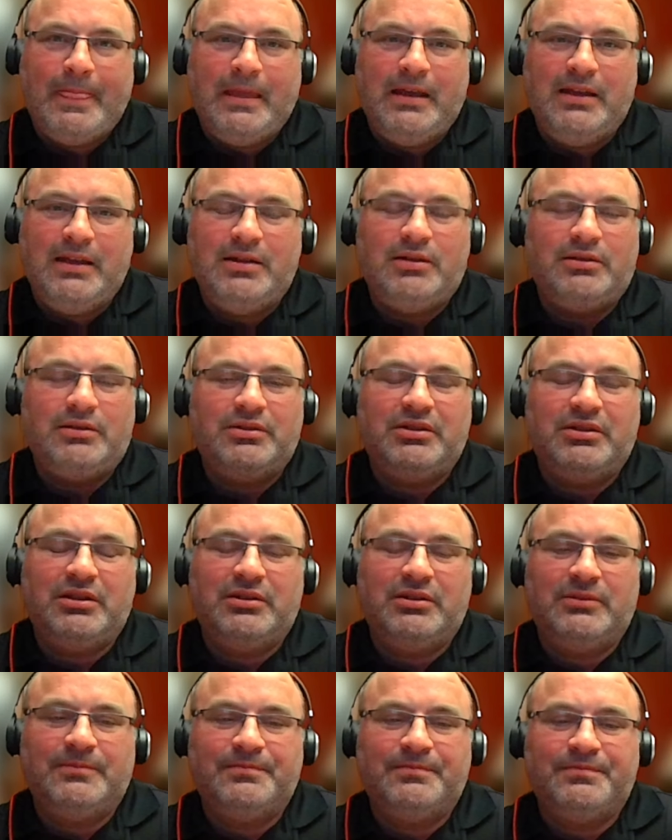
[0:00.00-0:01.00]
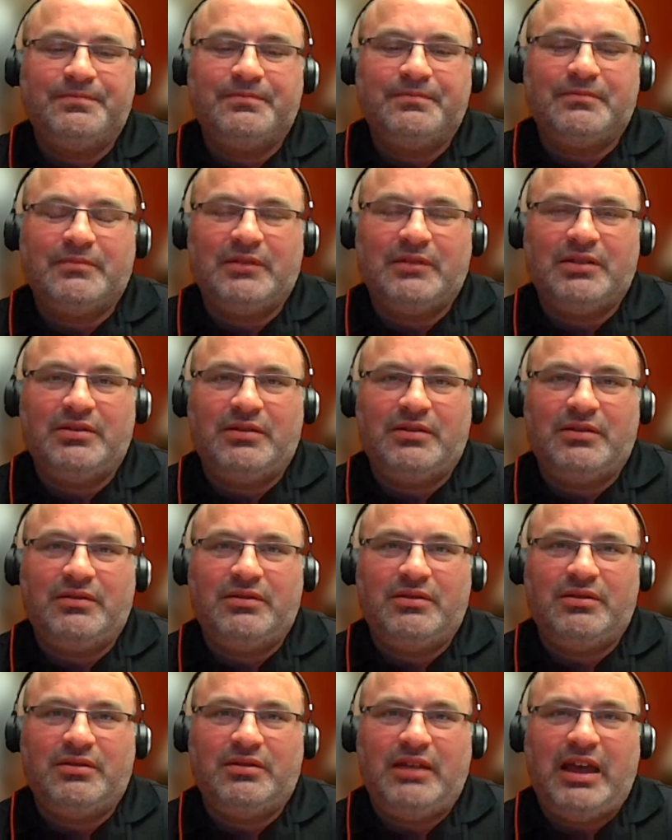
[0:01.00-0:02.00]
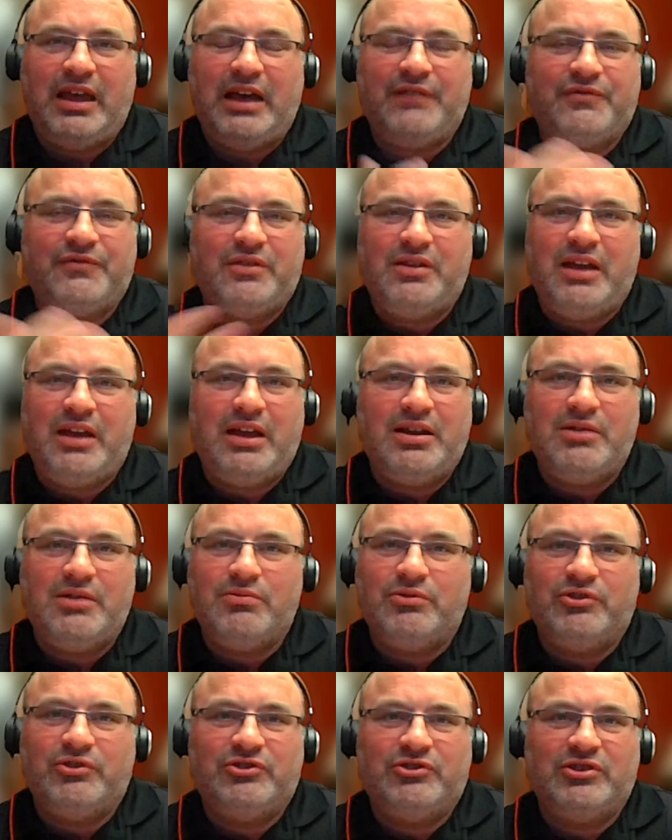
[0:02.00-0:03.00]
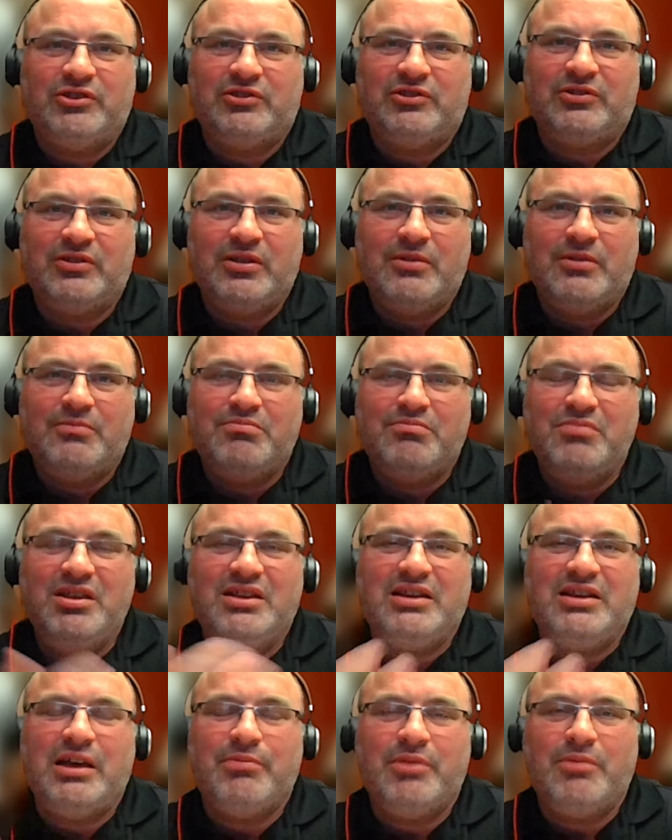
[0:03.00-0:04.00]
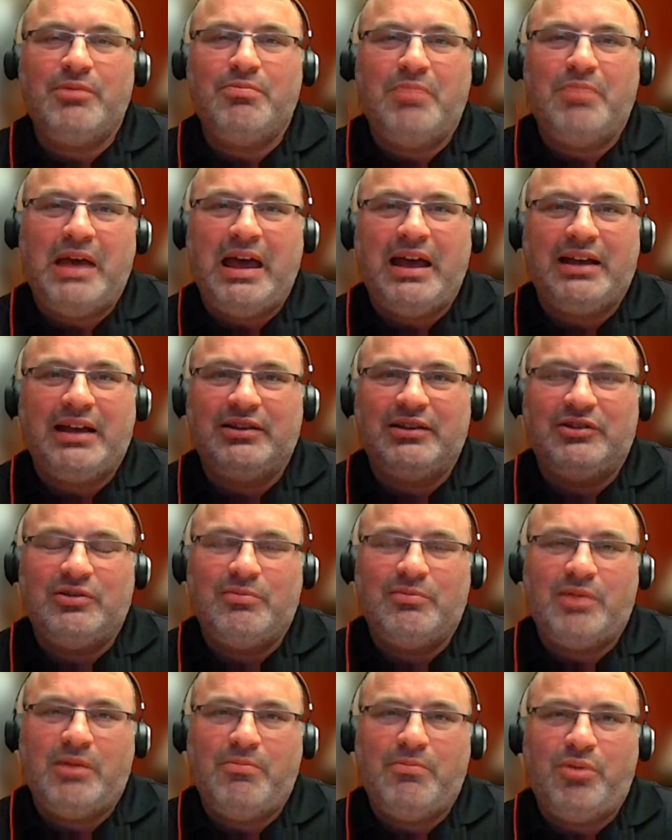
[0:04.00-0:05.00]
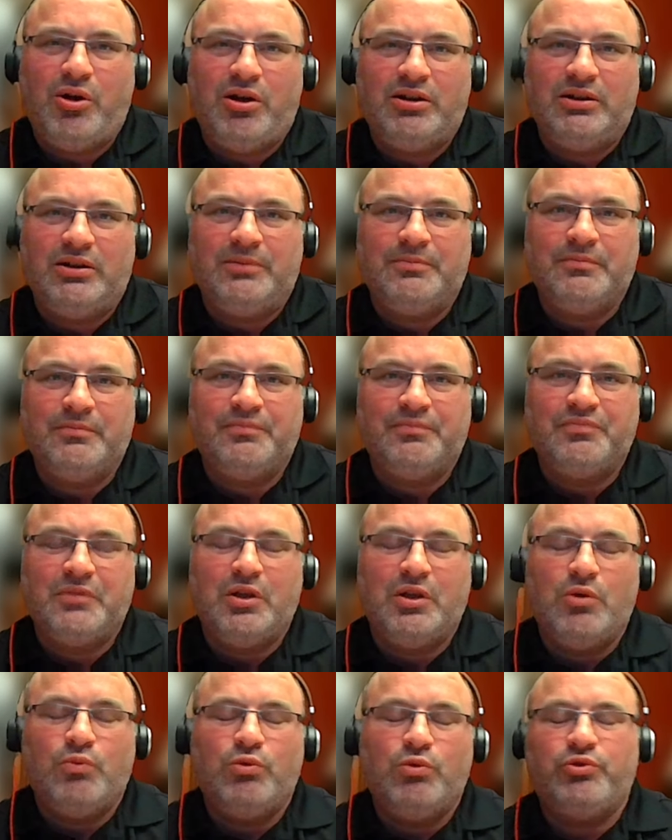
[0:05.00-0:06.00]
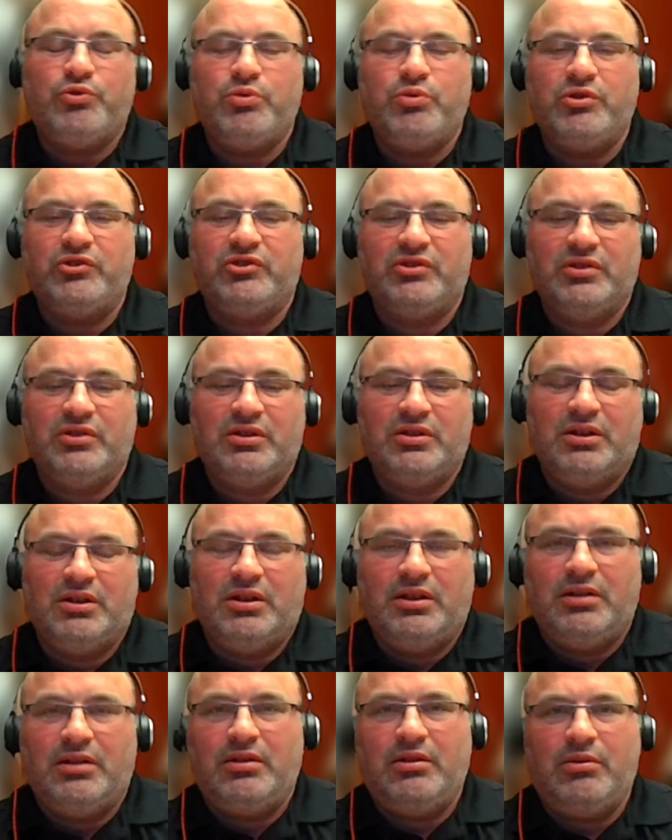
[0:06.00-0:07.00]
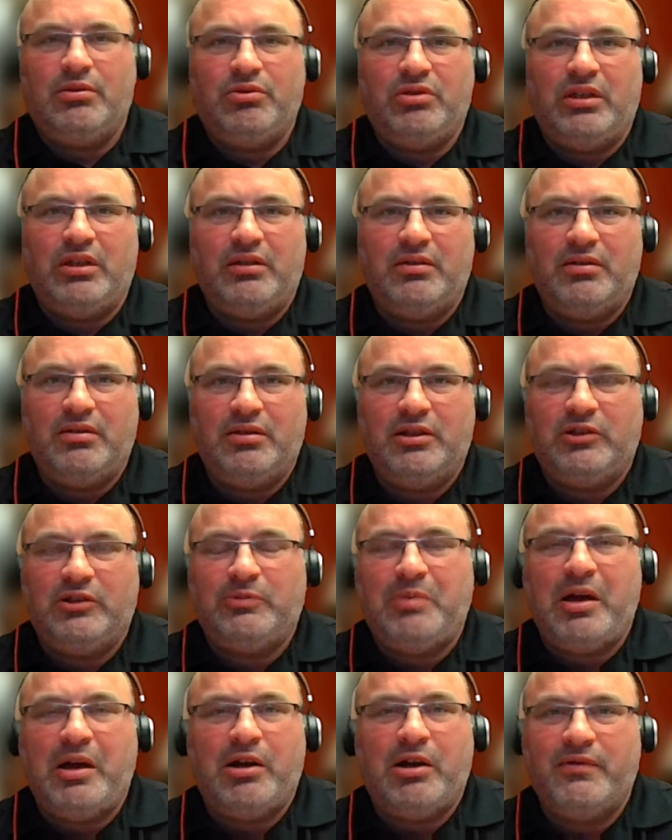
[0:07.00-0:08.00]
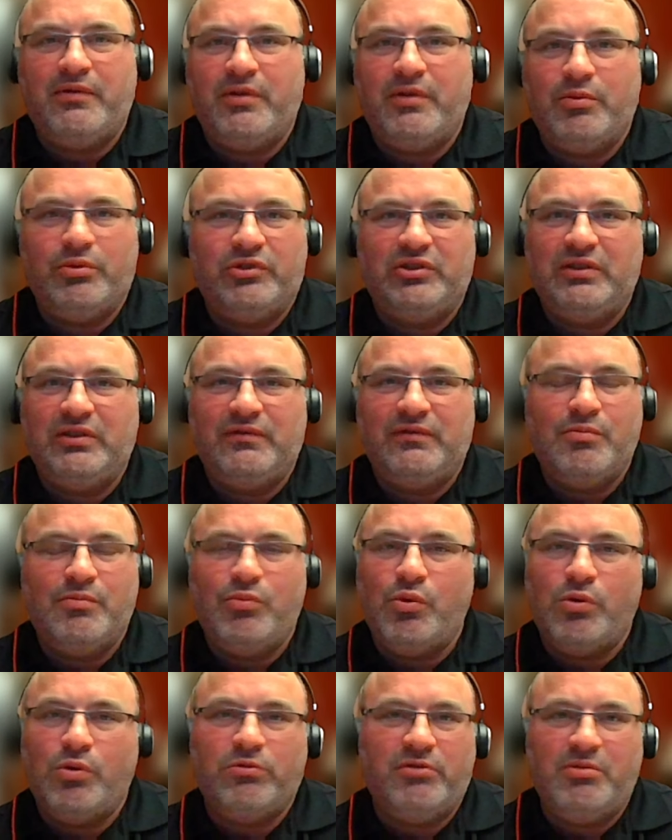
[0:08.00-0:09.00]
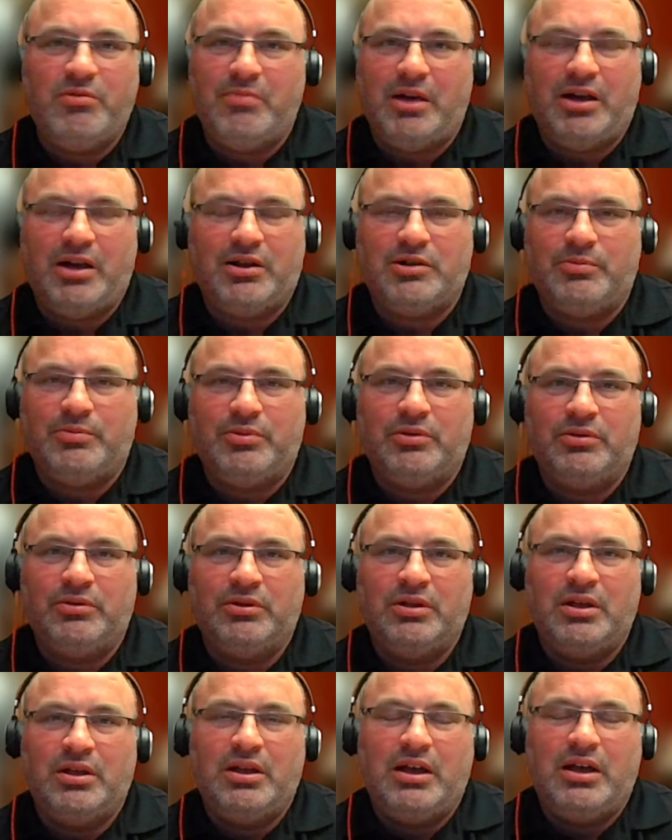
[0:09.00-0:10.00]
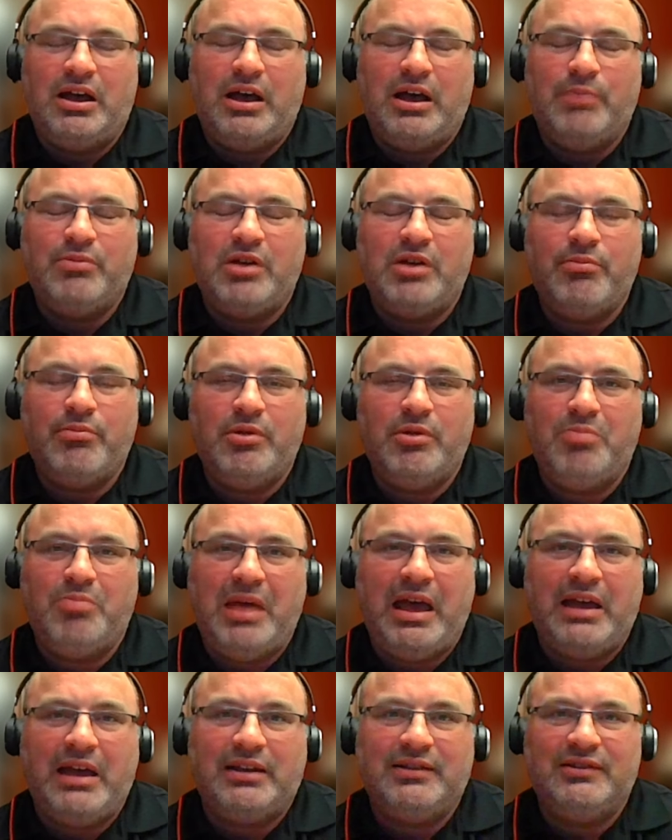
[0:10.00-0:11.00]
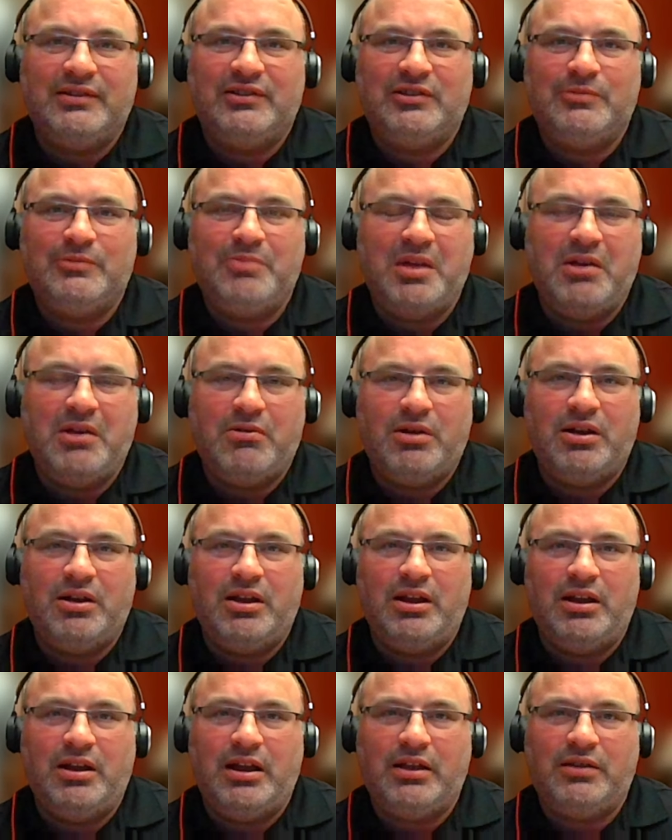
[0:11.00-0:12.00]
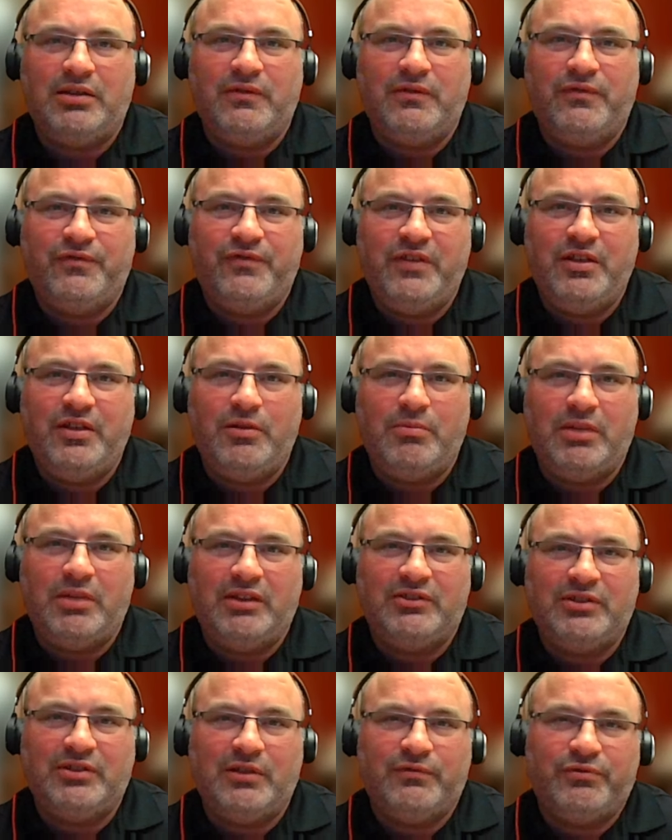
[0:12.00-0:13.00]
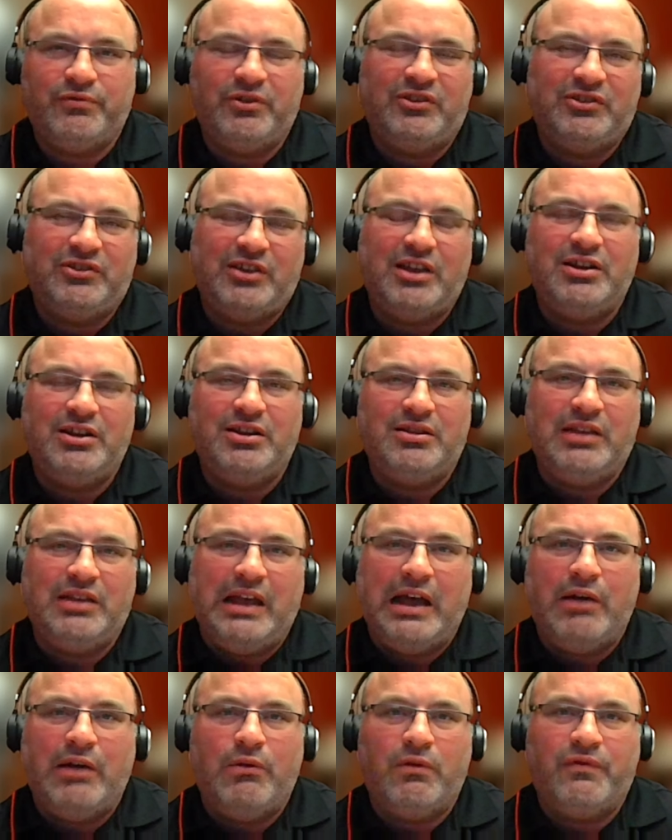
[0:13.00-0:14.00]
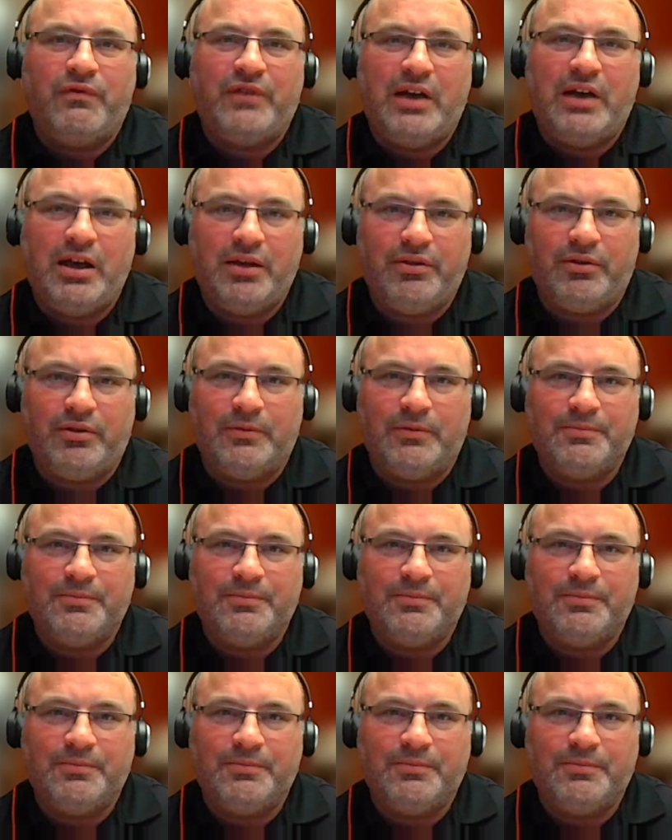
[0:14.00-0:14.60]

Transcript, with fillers: And the the, the after that, it was just me coming back into my body which was th- this part of it was even more remarkable. I'm coming back in spirit, and I could feel myself reciting the Our Father.